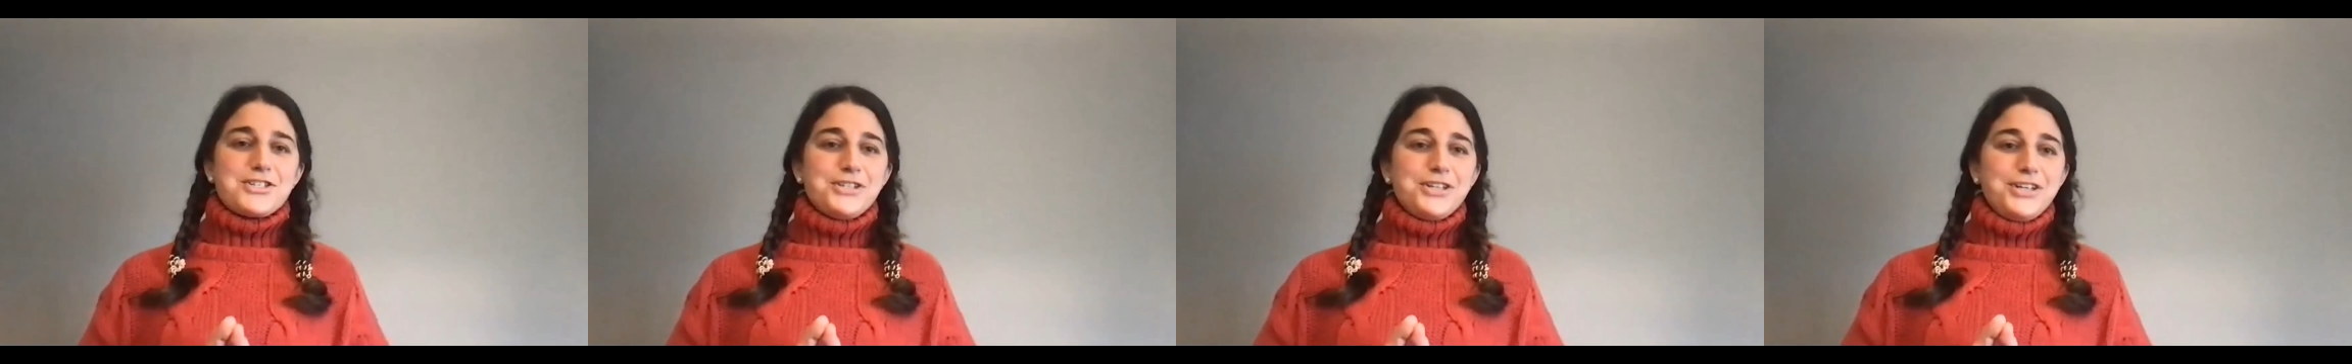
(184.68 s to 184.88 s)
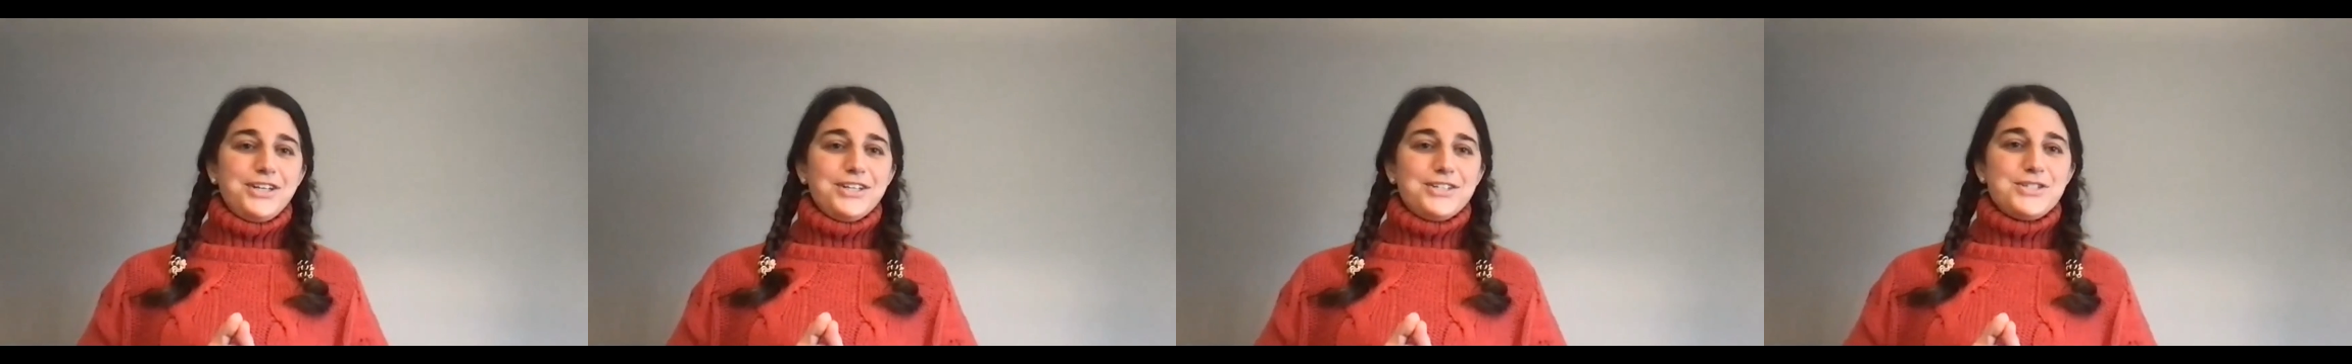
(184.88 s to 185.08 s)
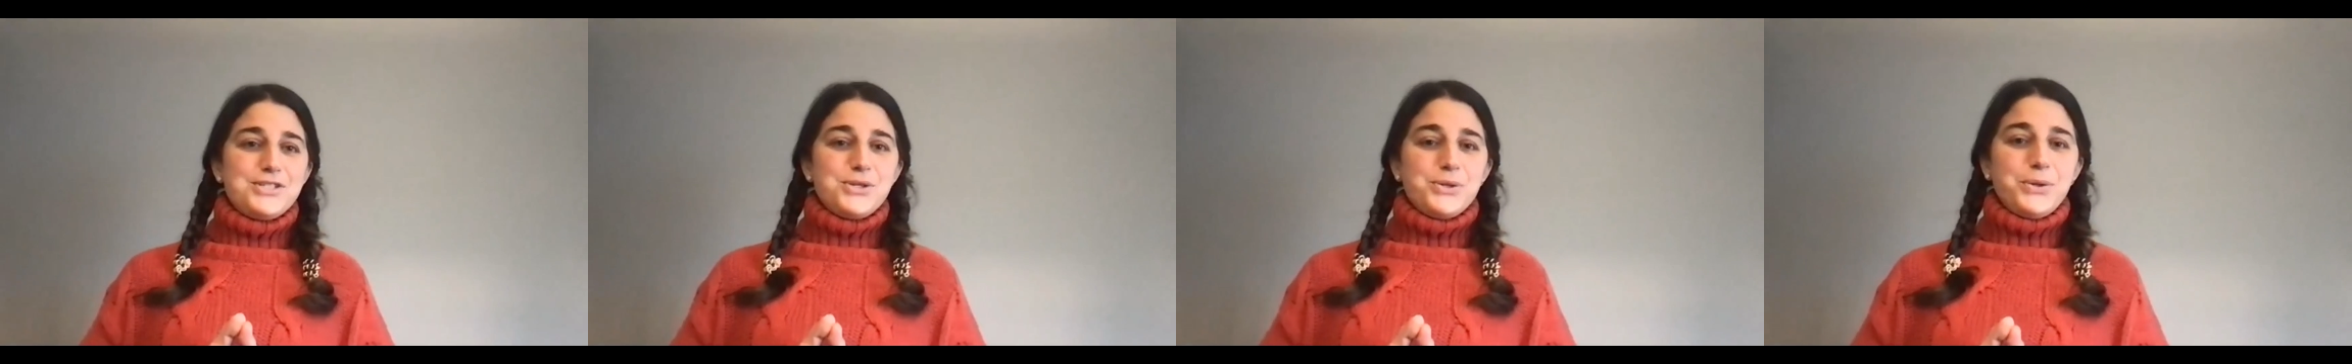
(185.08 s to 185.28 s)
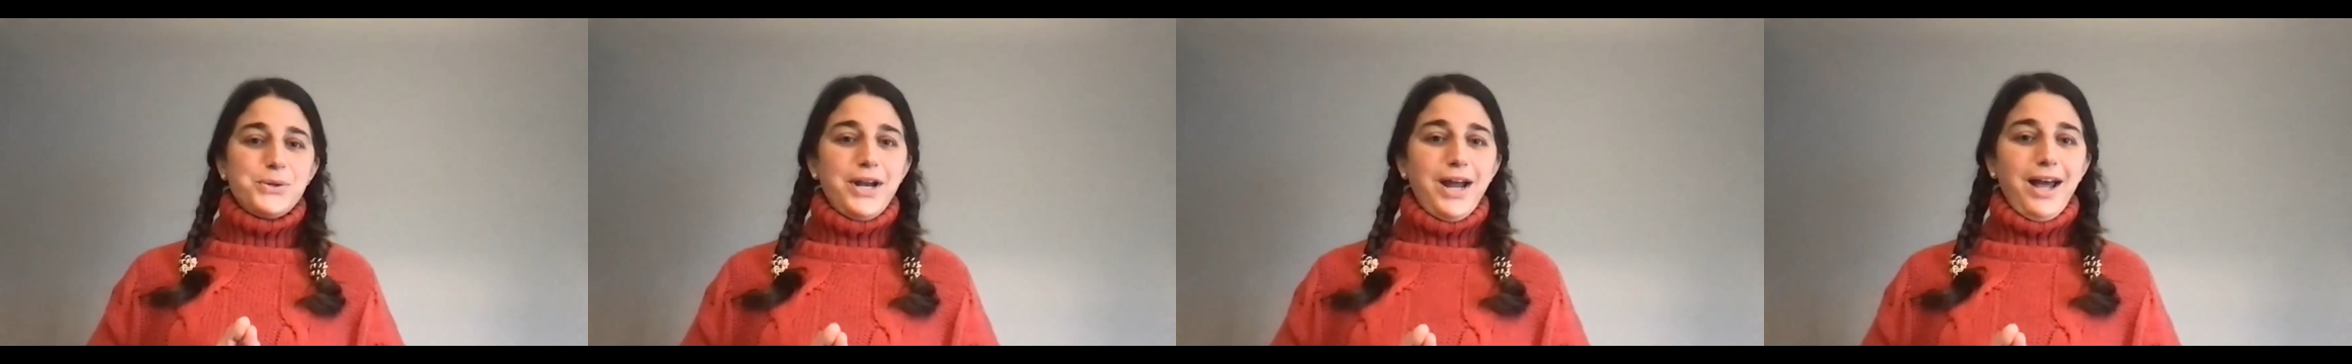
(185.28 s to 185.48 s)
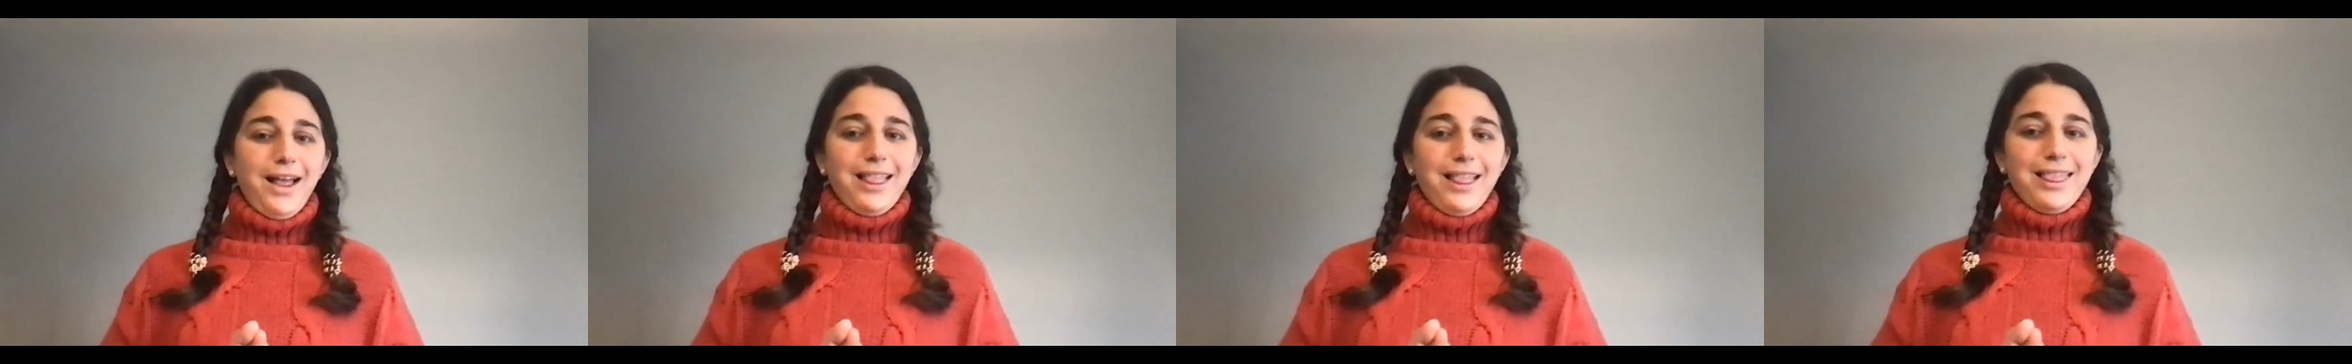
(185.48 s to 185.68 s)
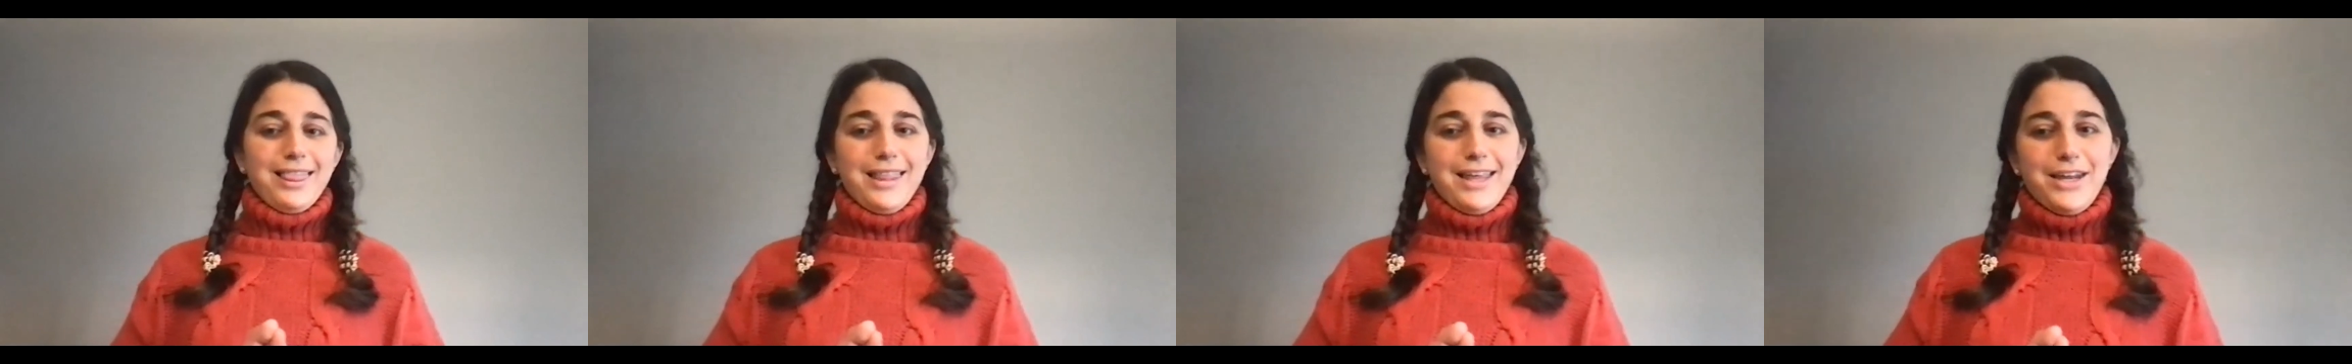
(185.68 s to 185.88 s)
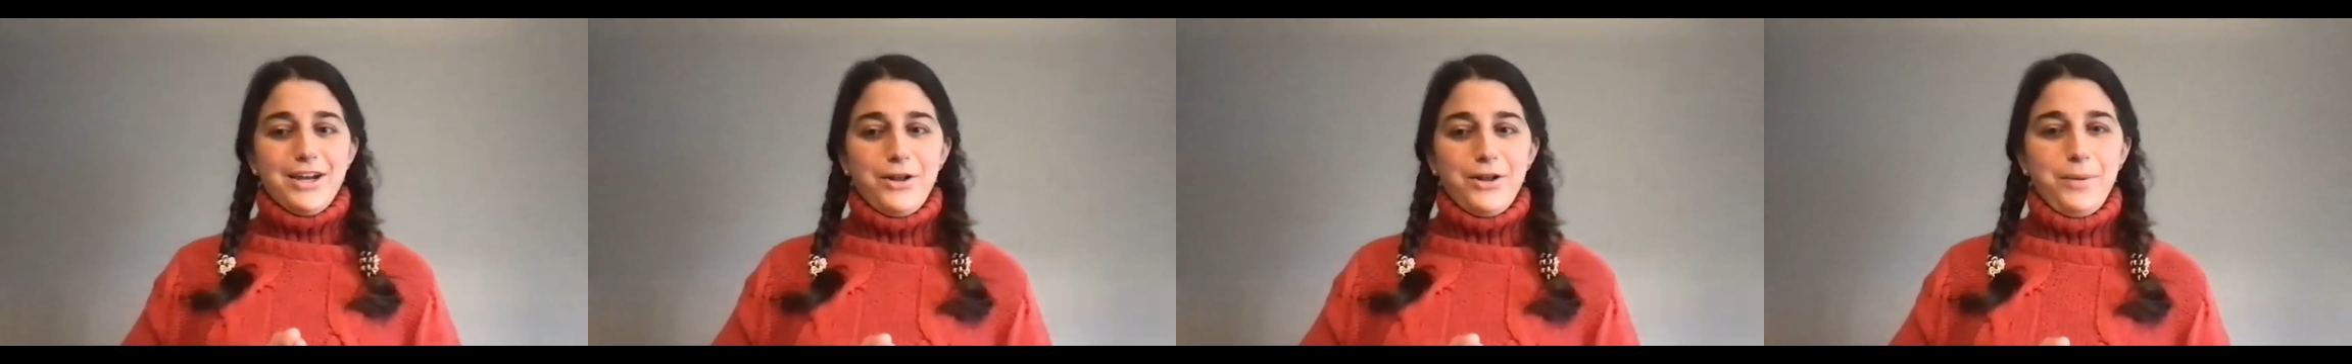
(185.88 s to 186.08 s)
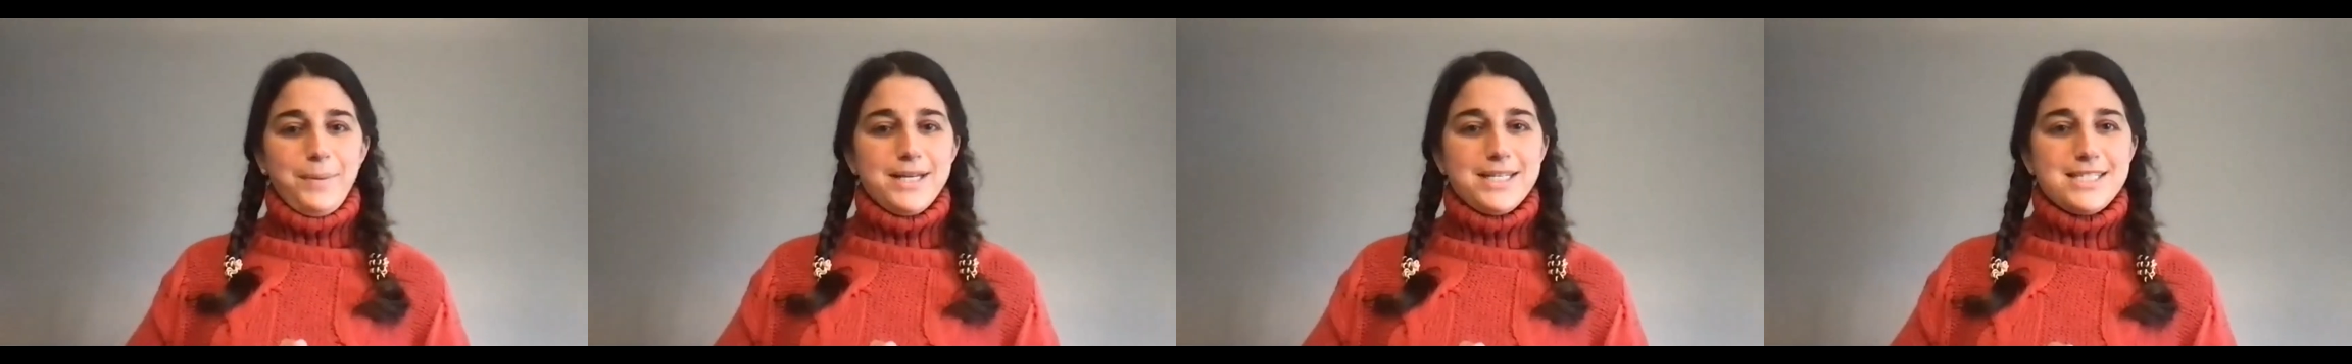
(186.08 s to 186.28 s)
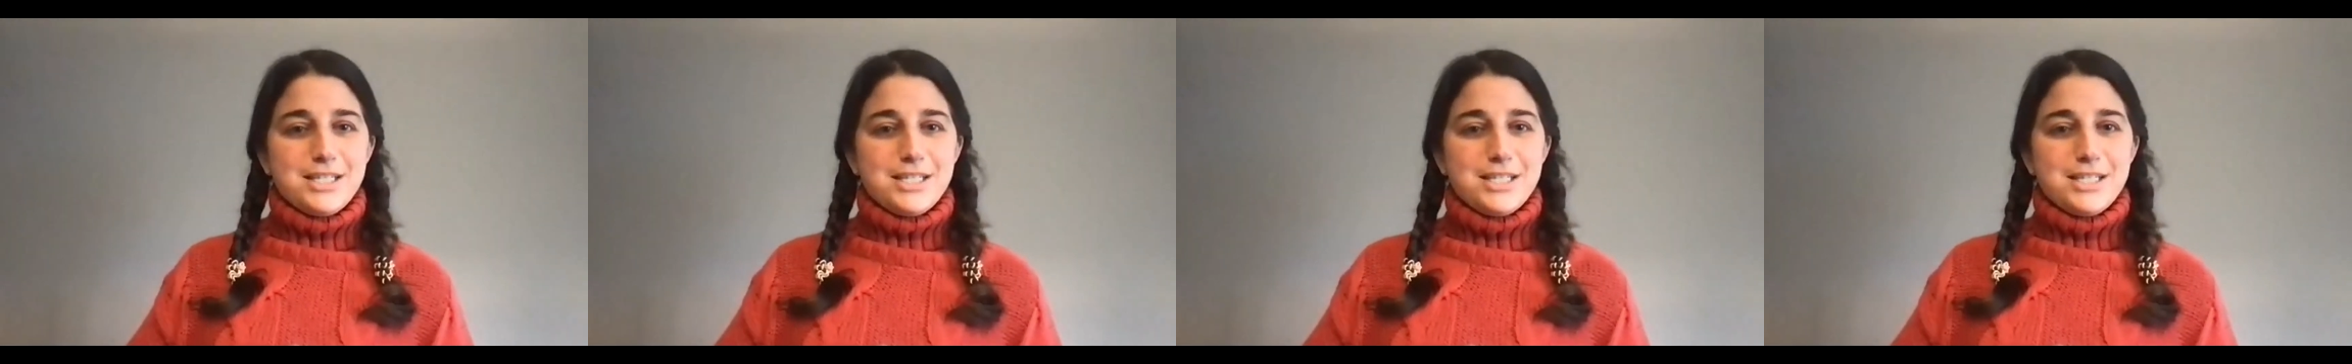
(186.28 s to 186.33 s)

going to do it a little bit